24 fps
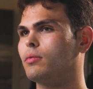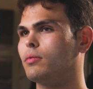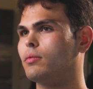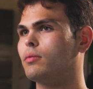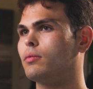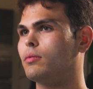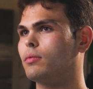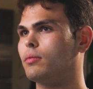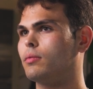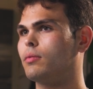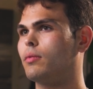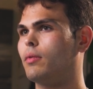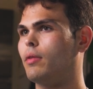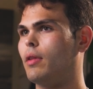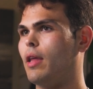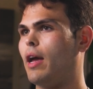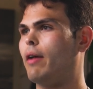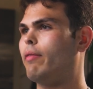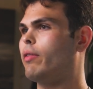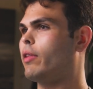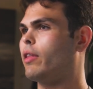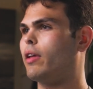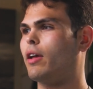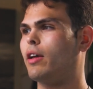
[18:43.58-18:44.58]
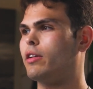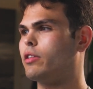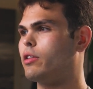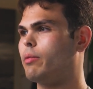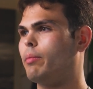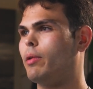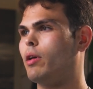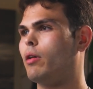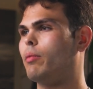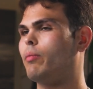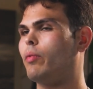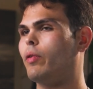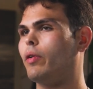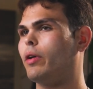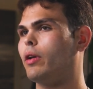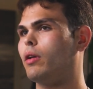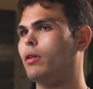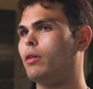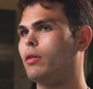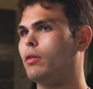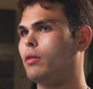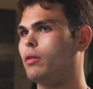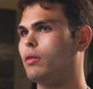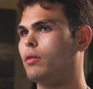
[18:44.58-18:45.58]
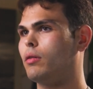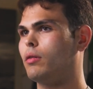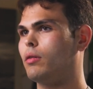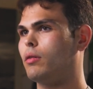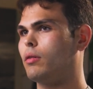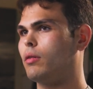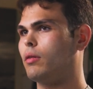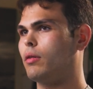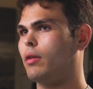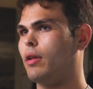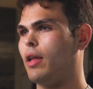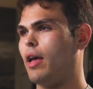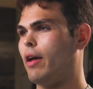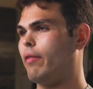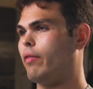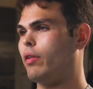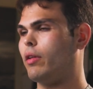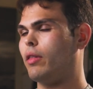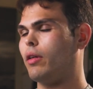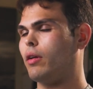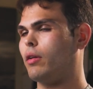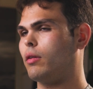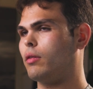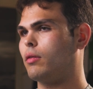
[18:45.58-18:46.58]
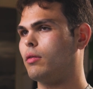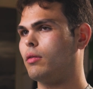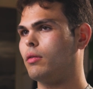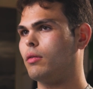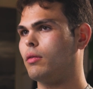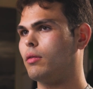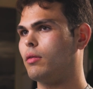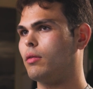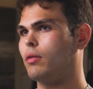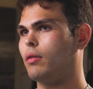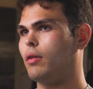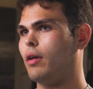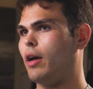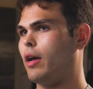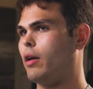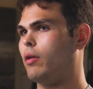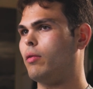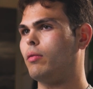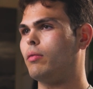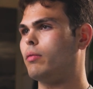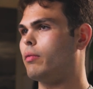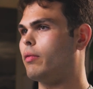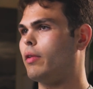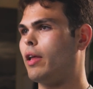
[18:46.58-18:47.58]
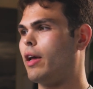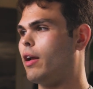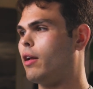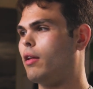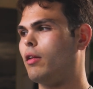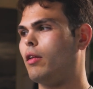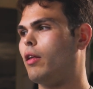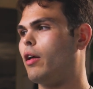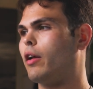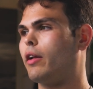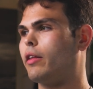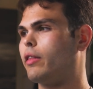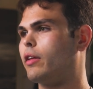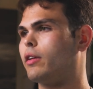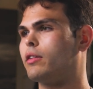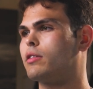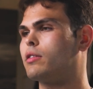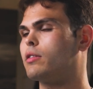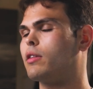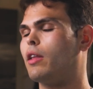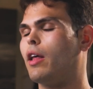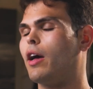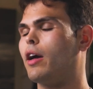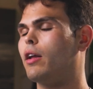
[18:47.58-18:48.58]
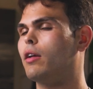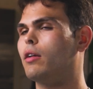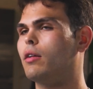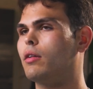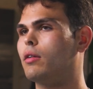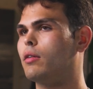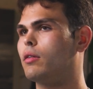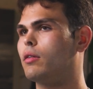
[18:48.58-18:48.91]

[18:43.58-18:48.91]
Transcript: has to be on point. Everything. I don't let a lot of things slide.